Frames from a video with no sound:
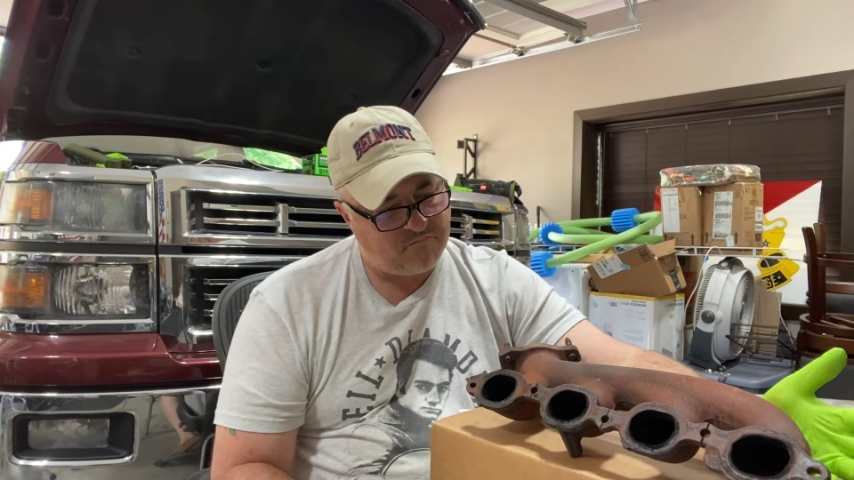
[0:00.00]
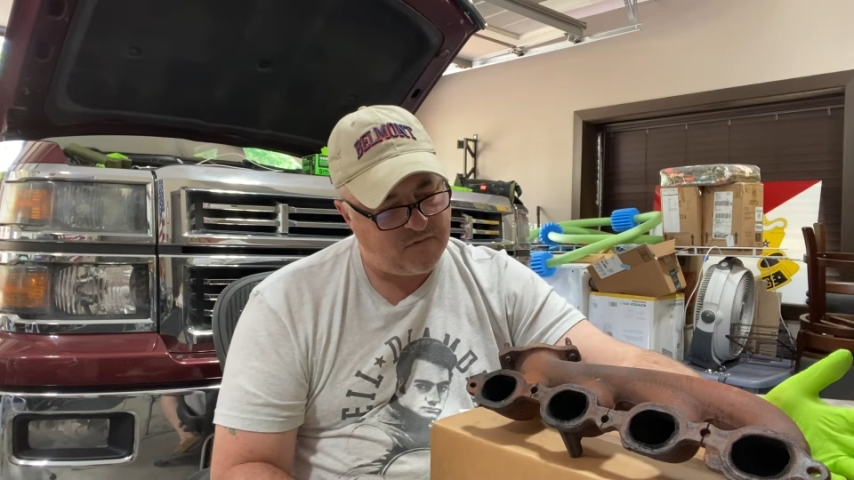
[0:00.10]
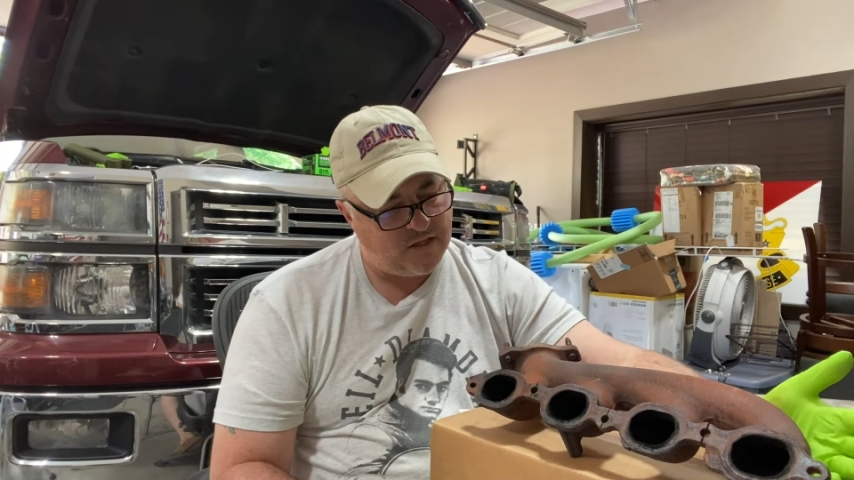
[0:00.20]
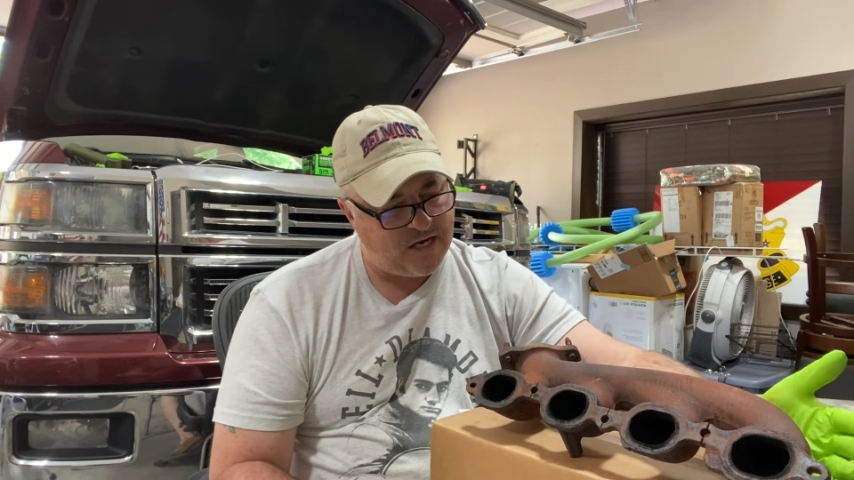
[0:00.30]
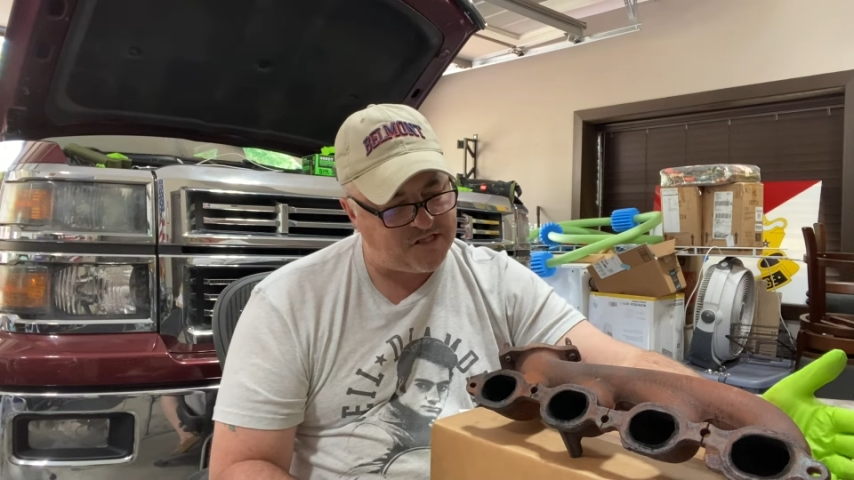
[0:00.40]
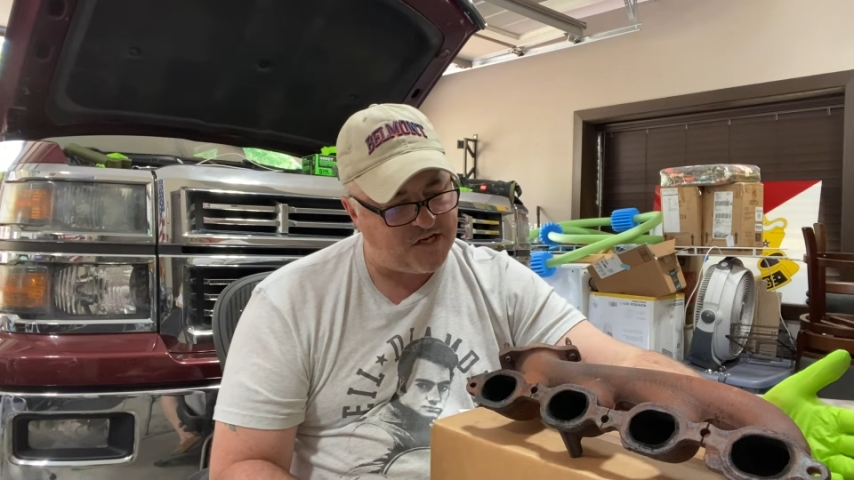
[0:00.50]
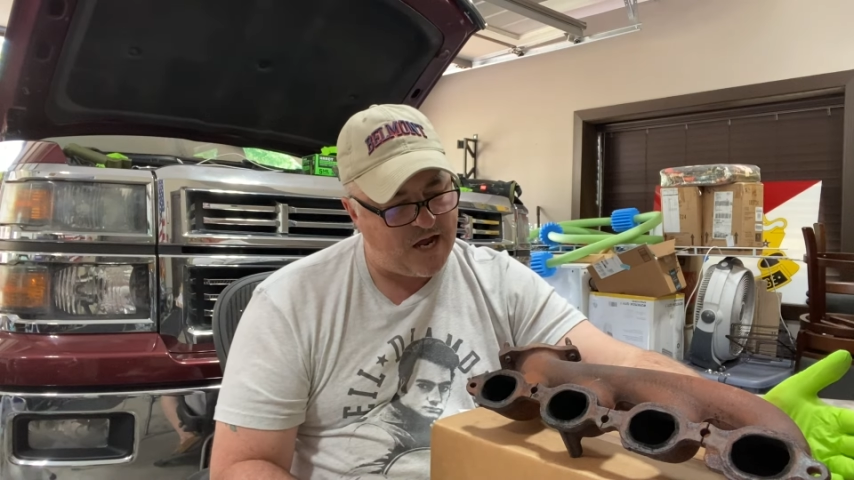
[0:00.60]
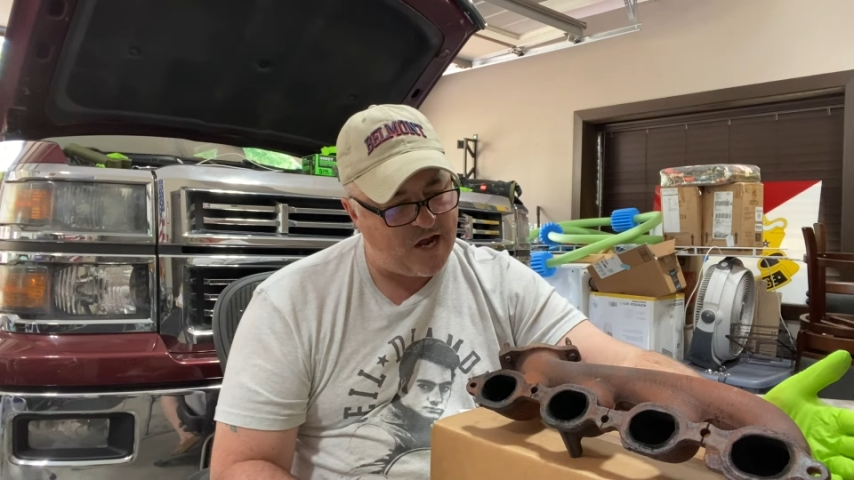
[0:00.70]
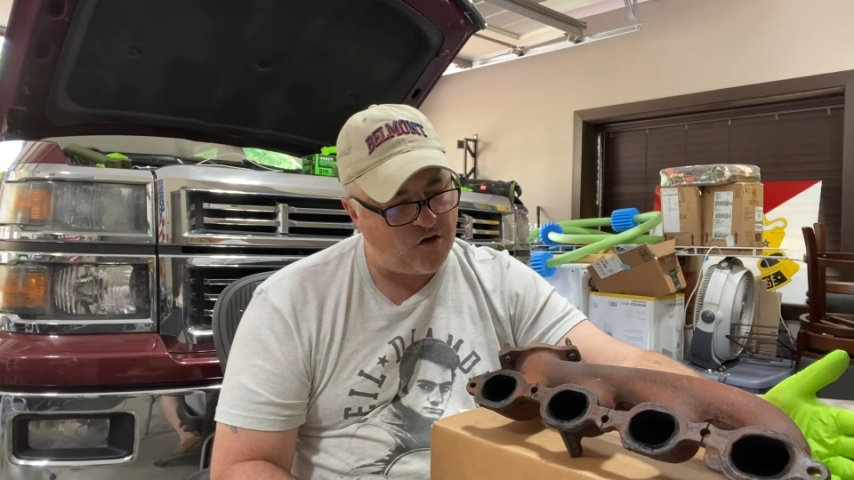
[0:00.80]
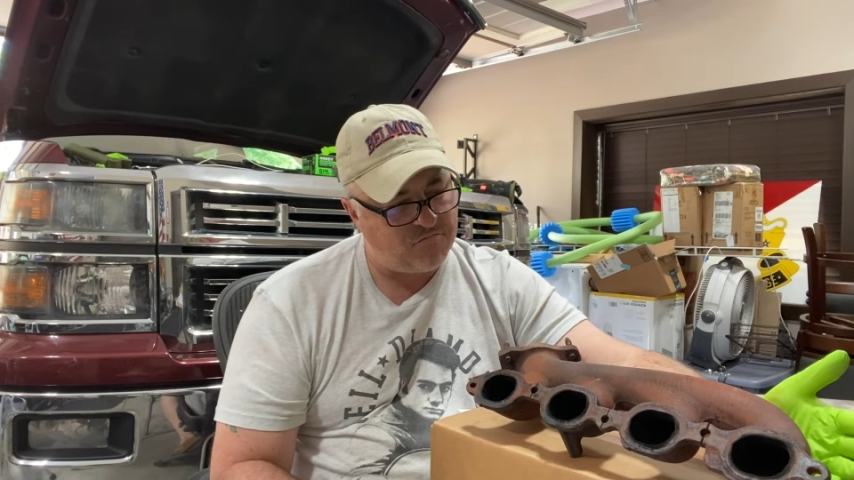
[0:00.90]
that's
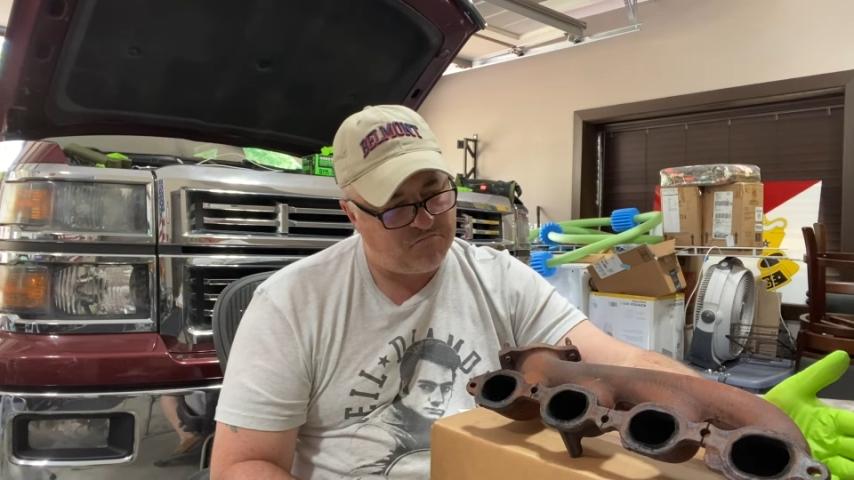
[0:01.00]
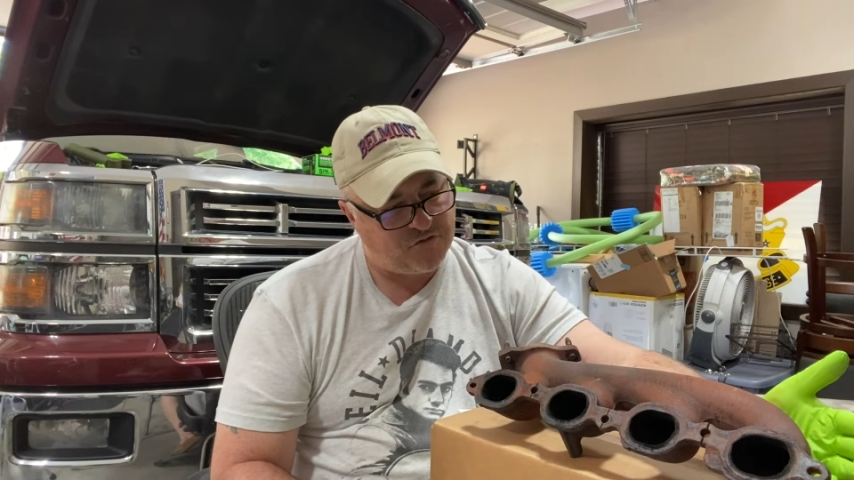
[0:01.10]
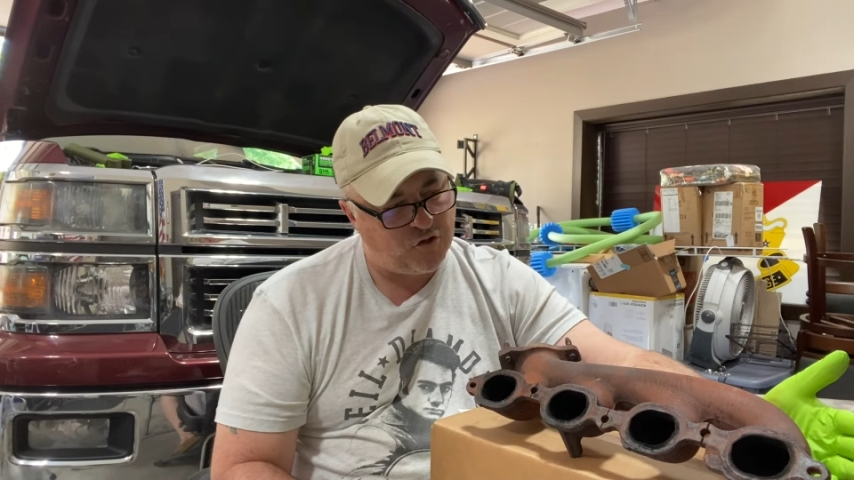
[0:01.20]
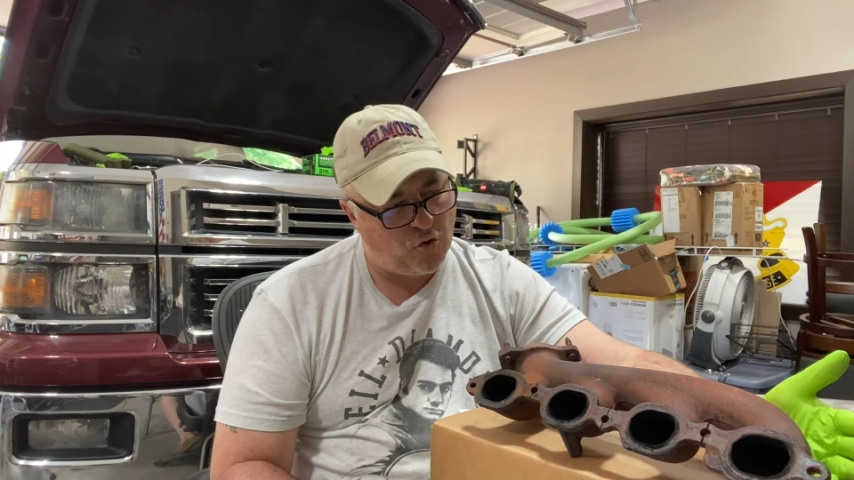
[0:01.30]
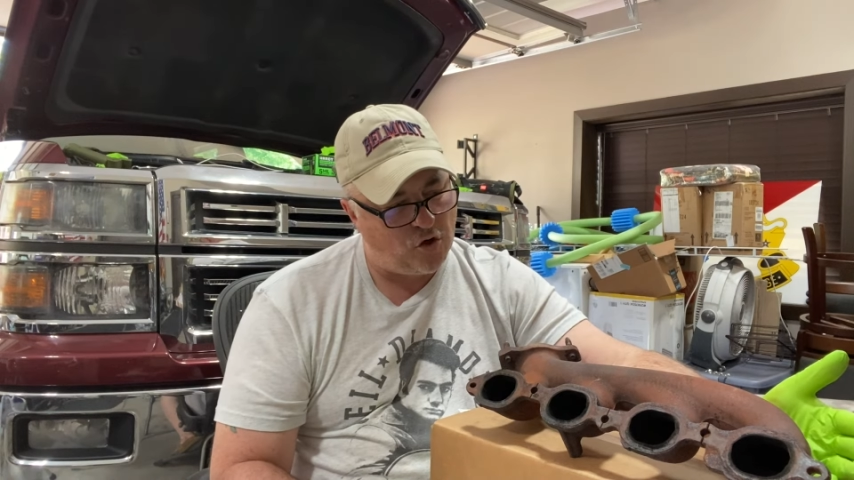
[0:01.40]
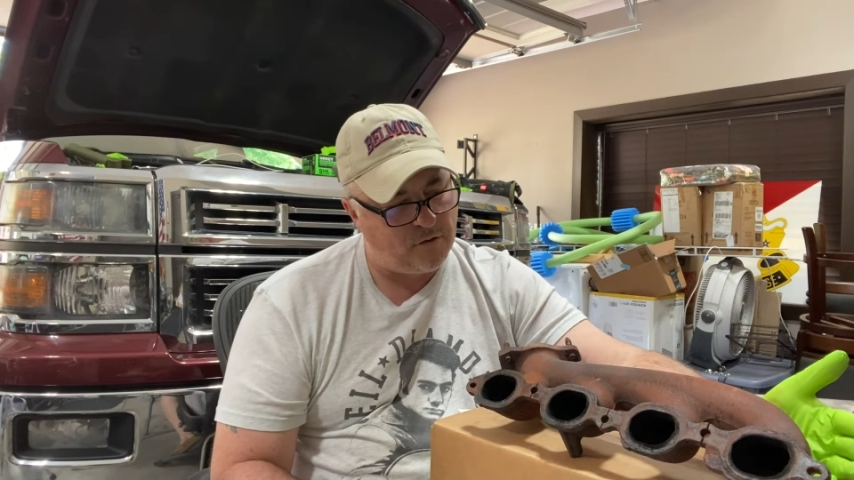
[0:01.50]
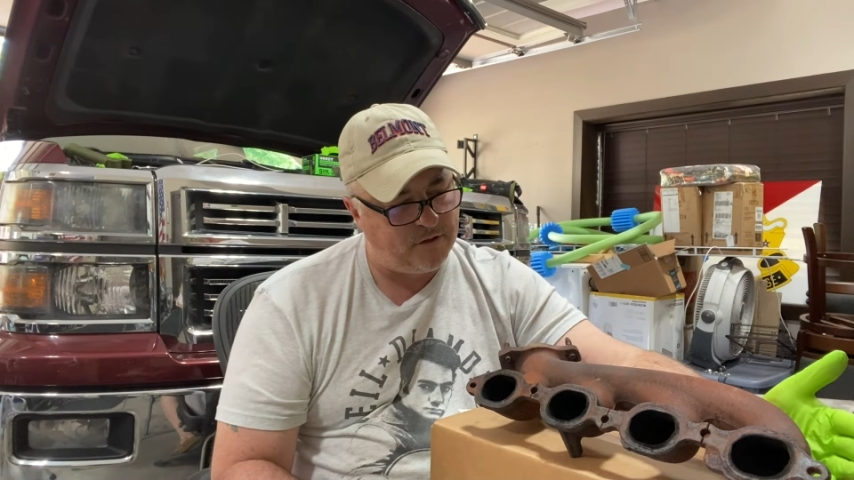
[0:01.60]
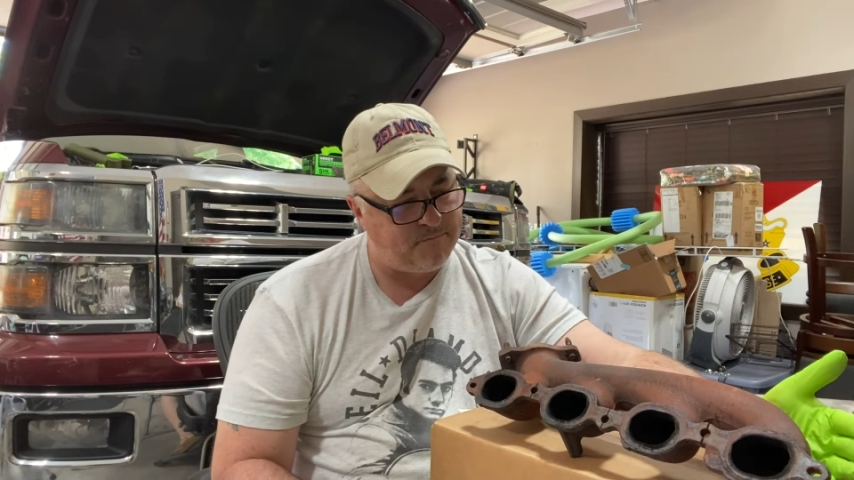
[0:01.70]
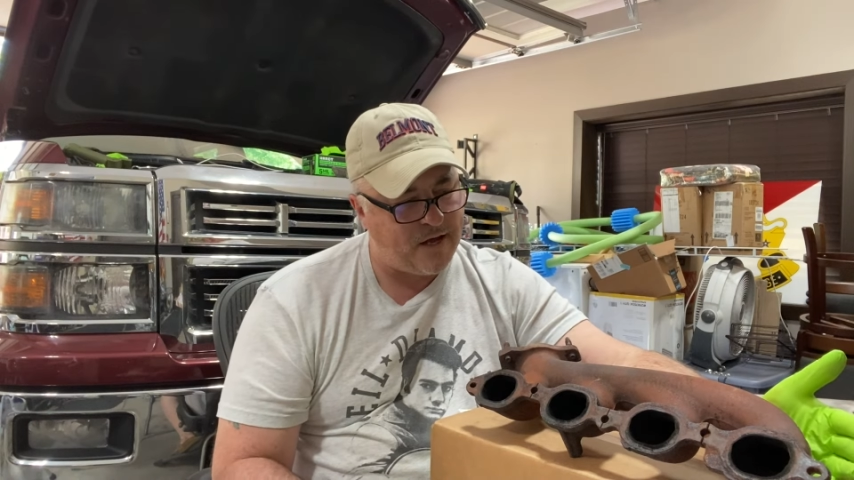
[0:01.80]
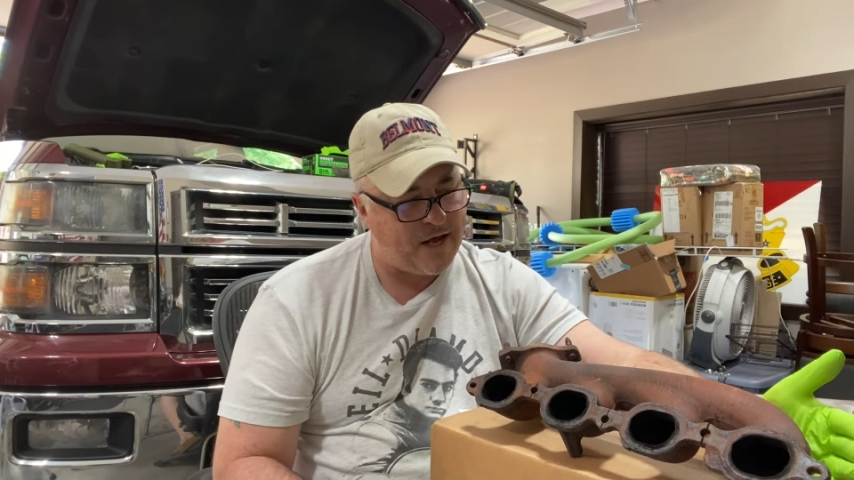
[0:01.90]
not too
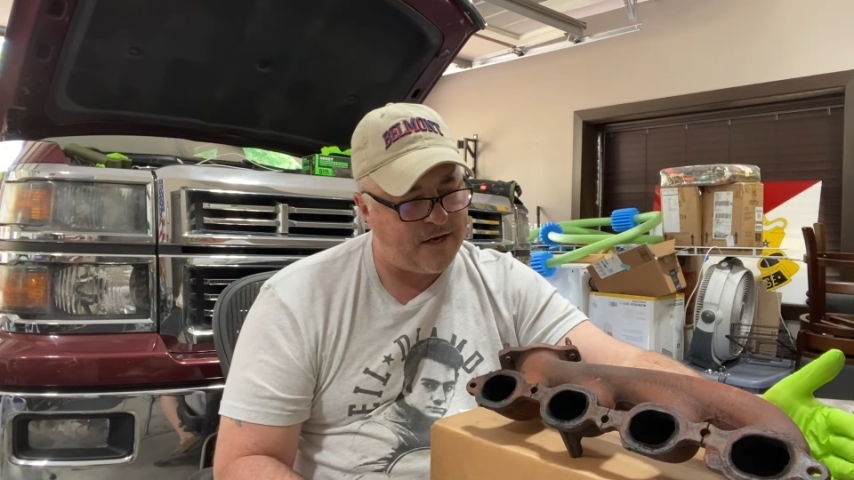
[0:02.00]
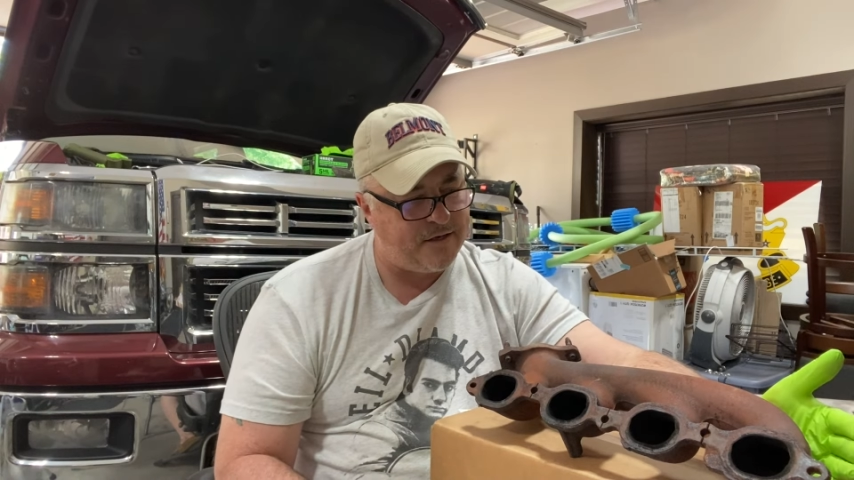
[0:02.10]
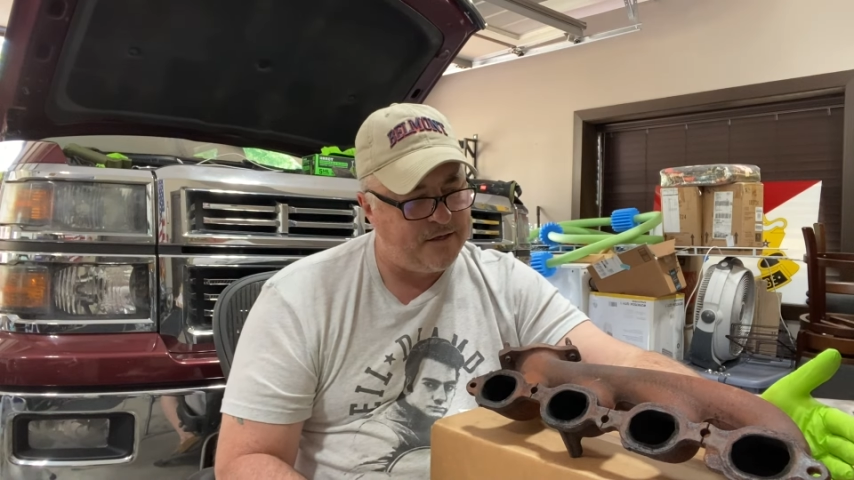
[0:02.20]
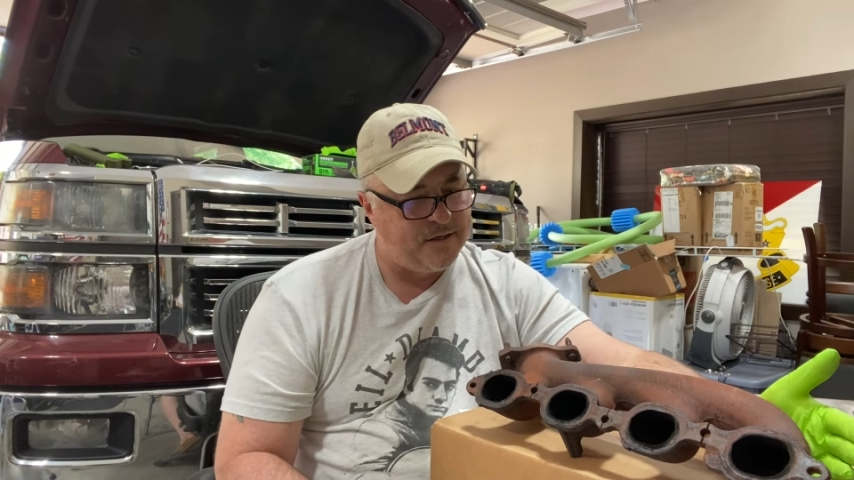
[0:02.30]
horribly bad,